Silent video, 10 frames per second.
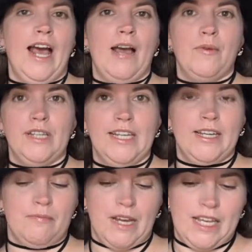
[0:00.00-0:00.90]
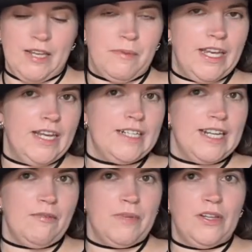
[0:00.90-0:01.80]
I will link my eBay
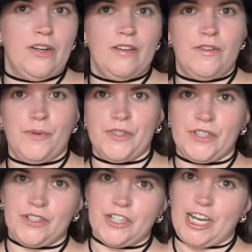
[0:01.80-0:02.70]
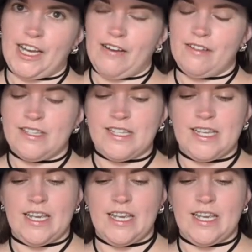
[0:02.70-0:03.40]
down below if you want to go check out and see